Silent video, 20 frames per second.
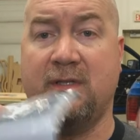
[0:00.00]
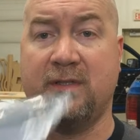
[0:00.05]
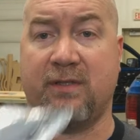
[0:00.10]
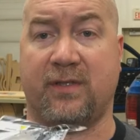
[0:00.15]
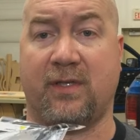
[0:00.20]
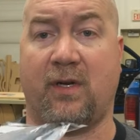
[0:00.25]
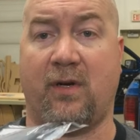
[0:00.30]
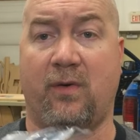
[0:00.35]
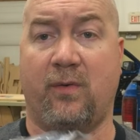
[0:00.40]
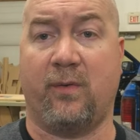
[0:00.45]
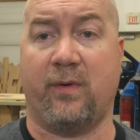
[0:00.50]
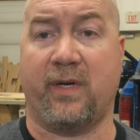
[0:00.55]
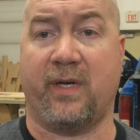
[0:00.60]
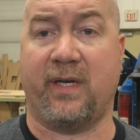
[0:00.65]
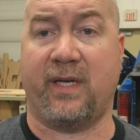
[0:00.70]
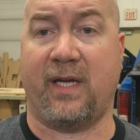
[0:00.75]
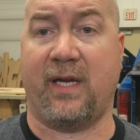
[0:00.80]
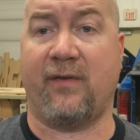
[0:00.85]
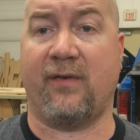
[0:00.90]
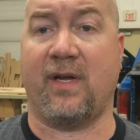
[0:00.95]
So we're
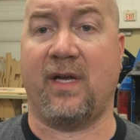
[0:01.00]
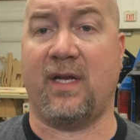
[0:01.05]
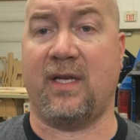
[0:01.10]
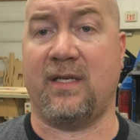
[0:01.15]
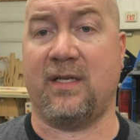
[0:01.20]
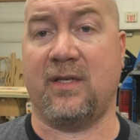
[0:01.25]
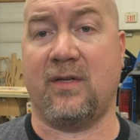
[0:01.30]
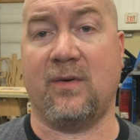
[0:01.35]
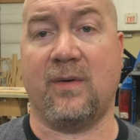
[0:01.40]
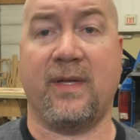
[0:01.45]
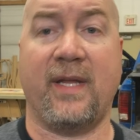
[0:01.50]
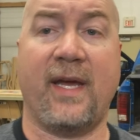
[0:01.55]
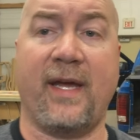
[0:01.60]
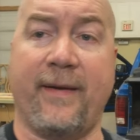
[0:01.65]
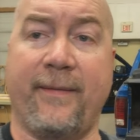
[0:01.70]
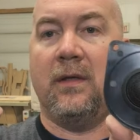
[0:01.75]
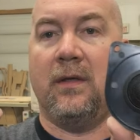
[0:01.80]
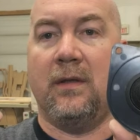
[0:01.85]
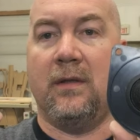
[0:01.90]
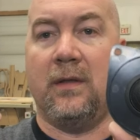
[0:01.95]
gonna get right into doing
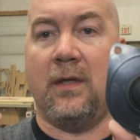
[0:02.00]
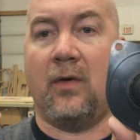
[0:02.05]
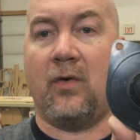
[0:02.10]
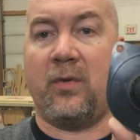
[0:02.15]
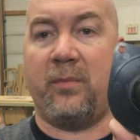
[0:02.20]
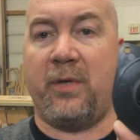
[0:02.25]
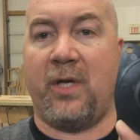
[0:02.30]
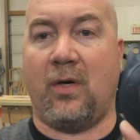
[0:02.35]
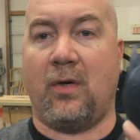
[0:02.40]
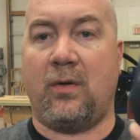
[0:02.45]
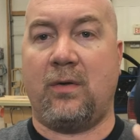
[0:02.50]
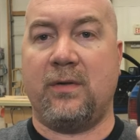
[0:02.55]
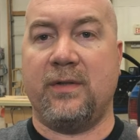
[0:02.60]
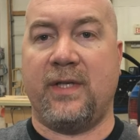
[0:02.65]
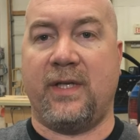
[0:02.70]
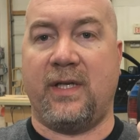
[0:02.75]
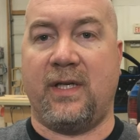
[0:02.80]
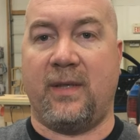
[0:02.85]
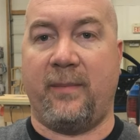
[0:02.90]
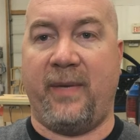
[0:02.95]
that. Lo and
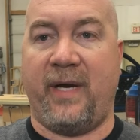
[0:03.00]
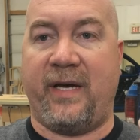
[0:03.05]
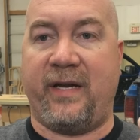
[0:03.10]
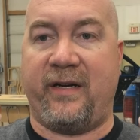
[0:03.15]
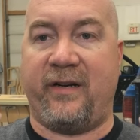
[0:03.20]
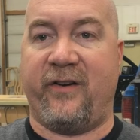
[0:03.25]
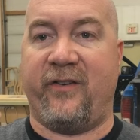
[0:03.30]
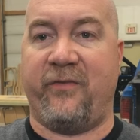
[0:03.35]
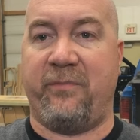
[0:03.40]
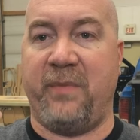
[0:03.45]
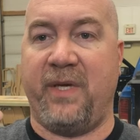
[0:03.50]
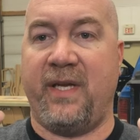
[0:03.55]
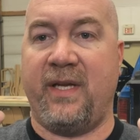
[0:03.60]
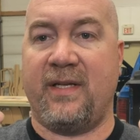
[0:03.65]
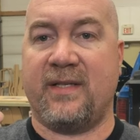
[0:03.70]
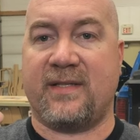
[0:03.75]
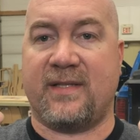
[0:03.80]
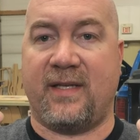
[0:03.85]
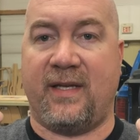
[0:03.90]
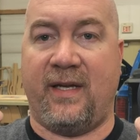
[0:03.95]
behold, in a matter of
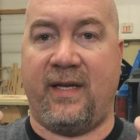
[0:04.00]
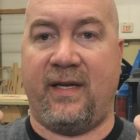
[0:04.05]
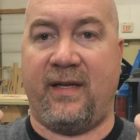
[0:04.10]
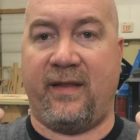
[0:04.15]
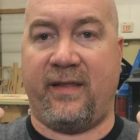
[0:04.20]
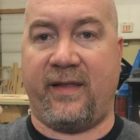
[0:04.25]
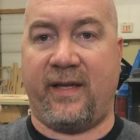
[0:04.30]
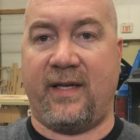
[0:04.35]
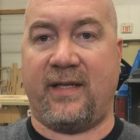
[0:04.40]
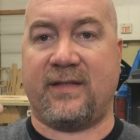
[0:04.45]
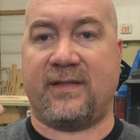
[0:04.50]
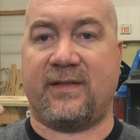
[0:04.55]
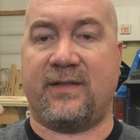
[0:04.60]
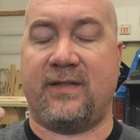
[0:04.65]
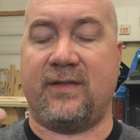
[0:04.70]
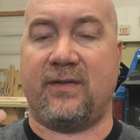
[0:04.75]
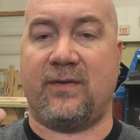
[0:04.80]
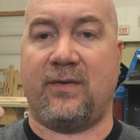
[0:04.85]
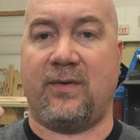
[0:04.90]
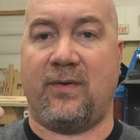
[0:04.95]
minutes, and thanks
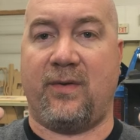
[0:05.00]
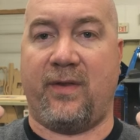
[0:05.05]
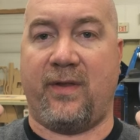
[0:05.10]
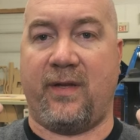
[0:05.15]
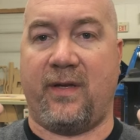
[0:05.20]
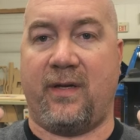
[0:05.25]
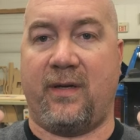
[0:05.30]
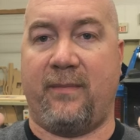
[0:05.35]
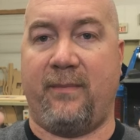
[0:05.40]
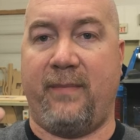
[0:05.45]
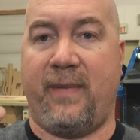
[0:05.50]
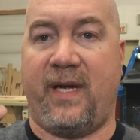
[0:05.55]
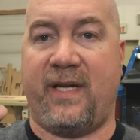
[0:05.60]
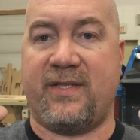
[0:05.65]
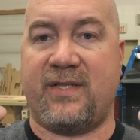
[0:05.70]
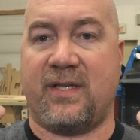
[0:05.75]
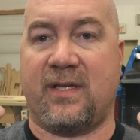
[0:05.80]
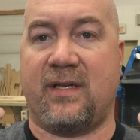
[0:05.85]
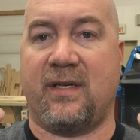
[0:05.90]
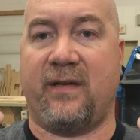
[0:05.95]
to the
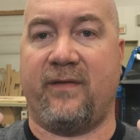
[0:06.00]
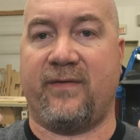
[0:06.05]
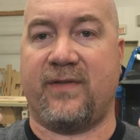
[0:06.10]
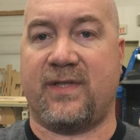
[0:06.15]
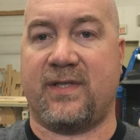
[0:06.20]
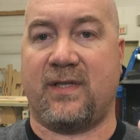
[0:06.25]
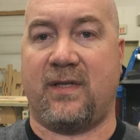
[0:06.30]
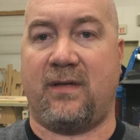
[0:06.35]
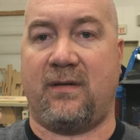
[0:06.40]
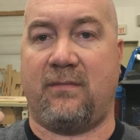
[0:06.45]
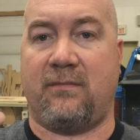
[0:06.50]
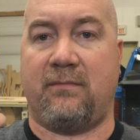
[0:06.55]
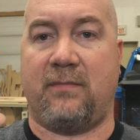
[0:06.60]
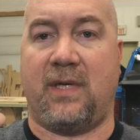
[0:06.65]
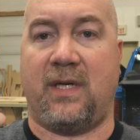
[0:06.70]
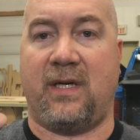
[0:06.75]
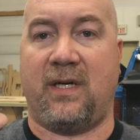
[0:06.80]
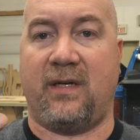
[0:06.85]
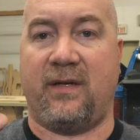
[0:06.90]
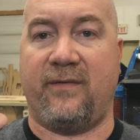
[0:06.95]
magic of
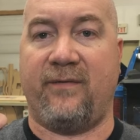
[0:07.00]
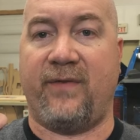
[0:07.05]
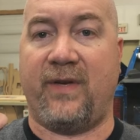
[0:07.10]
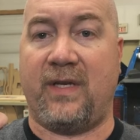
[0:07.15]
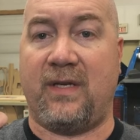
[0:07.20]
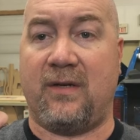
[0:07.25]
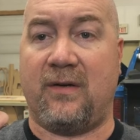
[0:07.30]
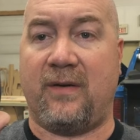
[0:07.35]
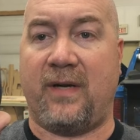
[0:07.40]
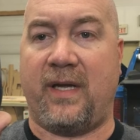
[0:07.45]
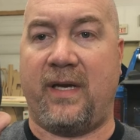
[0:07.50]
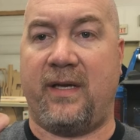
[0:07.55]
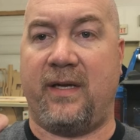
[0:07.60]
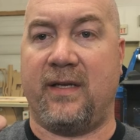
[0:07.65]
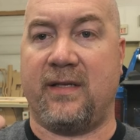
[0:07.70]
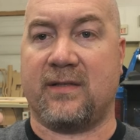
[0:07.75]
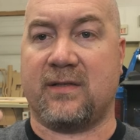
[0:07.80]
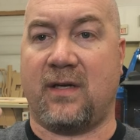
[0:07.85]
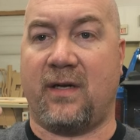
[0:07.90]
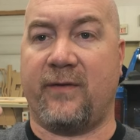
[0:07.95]
some uh, video
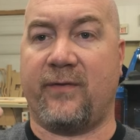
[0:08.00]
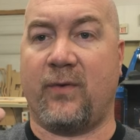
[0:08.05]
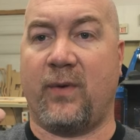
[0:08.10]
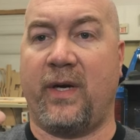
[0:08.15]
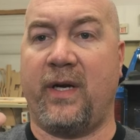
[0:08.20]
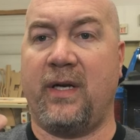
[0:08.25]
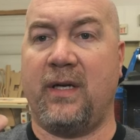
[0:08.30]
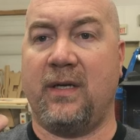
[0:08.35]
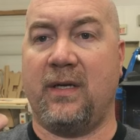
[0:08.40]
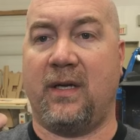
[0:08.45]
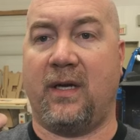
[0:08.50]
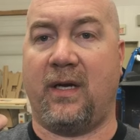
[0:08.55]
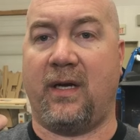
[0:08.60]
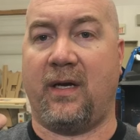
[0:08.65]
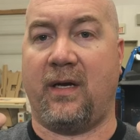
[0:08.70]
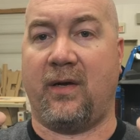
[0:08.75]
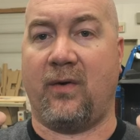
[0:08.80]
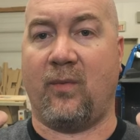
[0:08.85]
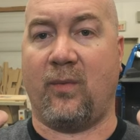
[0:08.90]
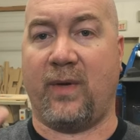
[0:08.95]
editing software,
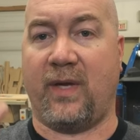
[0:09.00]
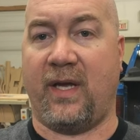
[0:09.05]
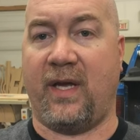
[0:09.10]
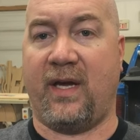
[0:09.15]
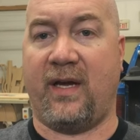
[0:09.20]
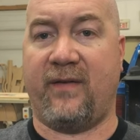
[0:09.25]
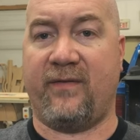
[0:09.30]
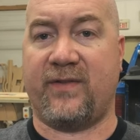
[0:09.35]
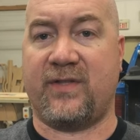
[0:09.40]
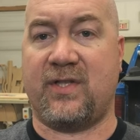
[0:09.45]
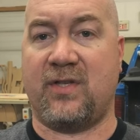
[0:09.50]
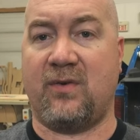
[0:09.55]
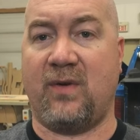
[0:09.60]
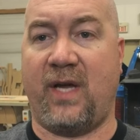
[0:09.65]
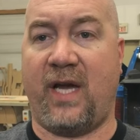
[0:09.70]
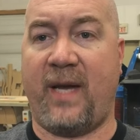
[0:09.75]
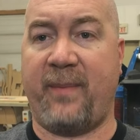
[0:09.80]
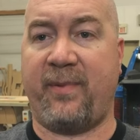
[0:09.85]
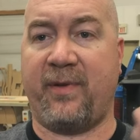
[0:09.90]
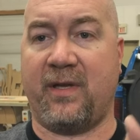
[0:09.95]
uh, we have two
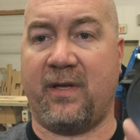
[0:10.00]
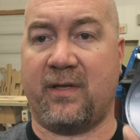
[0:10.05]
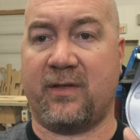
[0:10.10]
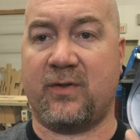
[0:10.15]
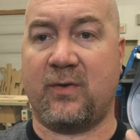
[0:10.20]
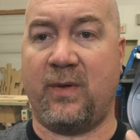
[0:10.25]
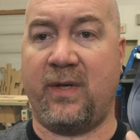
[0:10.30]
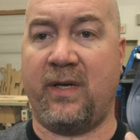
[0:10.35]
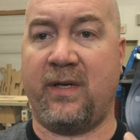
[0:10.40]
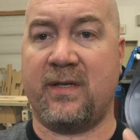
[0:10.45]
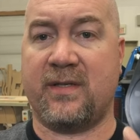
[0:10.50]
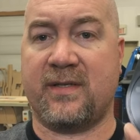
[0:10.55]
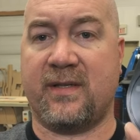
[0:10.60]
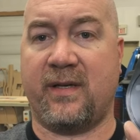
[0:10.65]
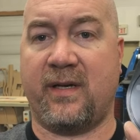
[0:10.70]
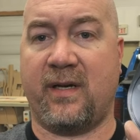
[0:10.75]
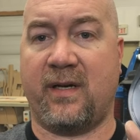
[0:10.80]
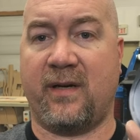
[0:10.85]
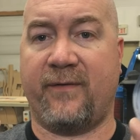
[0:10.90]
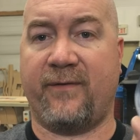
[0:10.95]
happy little tweeters
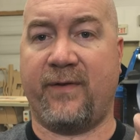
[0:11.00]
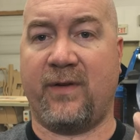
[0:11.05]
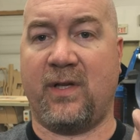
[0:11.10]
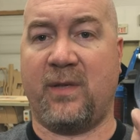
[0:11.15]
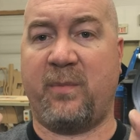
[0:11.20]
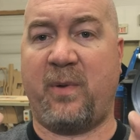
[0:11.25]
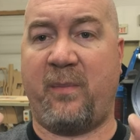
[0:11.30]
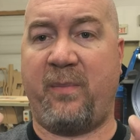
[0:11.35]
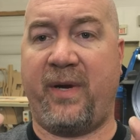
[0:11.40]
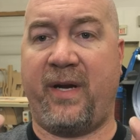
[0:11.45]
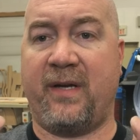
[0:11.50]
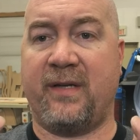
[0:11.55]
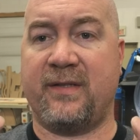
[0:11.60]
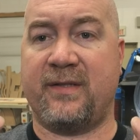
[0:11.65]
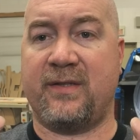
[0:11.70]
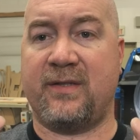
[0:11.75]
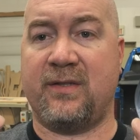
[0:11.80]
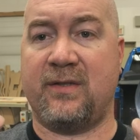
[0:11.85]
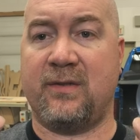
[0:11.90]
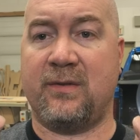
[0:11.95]
that are fully
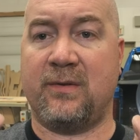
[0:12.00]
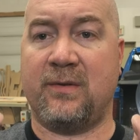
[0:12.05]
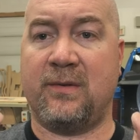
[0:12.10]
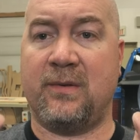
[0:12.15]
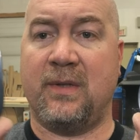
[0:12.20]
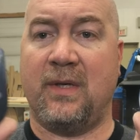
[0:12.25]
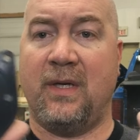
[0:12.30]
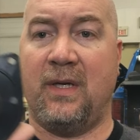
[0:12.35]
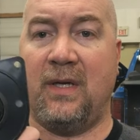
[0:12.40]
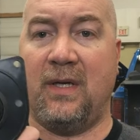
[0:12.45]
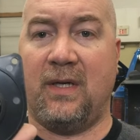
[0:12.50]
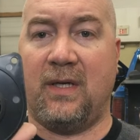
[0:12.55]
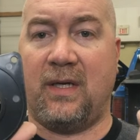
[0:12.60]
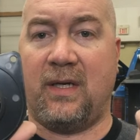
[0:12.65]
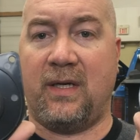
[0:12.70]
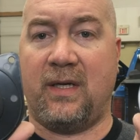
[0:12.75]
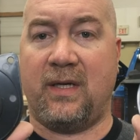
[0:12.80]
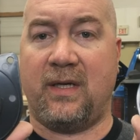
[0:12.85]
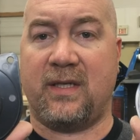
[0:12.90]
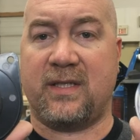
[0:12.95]
prepared to
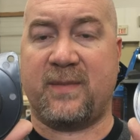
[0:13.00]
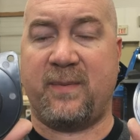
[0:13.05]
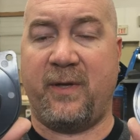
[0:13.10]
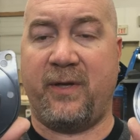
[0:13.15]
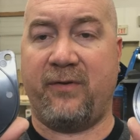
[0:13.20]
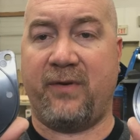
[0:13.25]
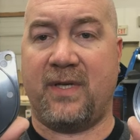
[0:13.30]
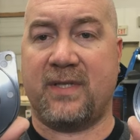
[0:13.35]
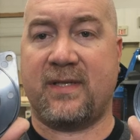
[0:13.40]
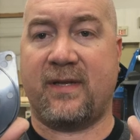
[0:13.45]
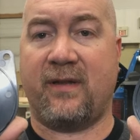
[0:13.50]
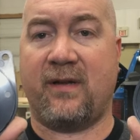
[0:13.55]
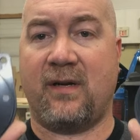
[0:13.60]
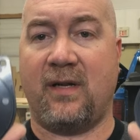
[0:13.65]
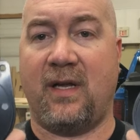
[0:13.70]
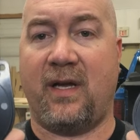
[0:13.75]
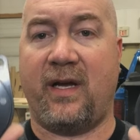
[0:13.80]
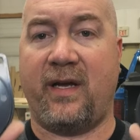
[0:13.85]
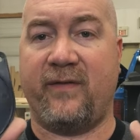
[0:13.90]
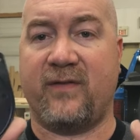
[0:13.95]
uh, spend the rest of
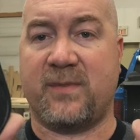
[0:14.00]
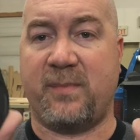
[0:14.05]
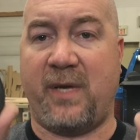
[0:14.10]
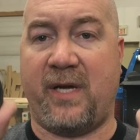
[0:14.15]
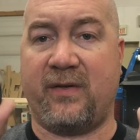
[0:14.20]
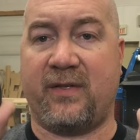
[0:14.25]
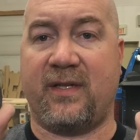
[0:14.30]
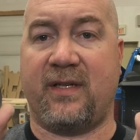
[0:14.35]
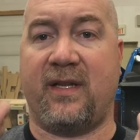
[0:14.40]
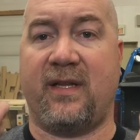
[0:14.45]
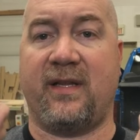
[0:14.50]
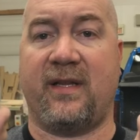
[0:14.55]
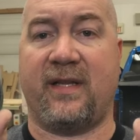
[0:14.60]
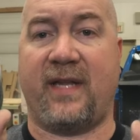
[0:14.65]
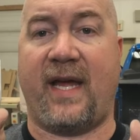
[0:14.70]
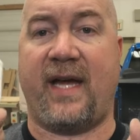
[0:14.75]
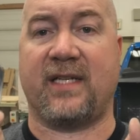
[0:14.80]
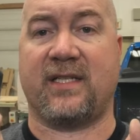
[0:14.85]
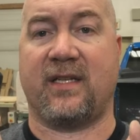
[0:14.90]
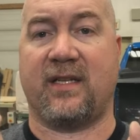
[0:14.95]
their lives mounted in the
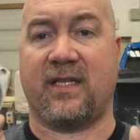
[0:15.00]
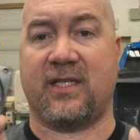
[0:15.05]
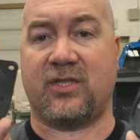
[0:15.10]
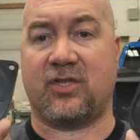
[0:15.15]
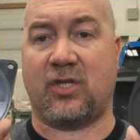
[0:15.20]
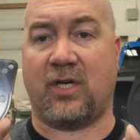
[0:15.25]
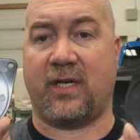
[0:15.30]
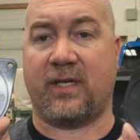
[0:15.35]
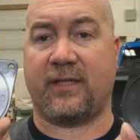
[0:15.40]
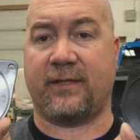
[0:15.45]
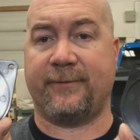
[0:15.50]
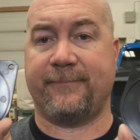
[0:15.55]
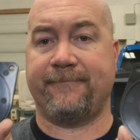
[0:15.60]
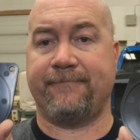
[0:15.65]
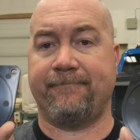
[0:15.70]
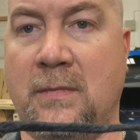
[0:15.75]
dash of this truck.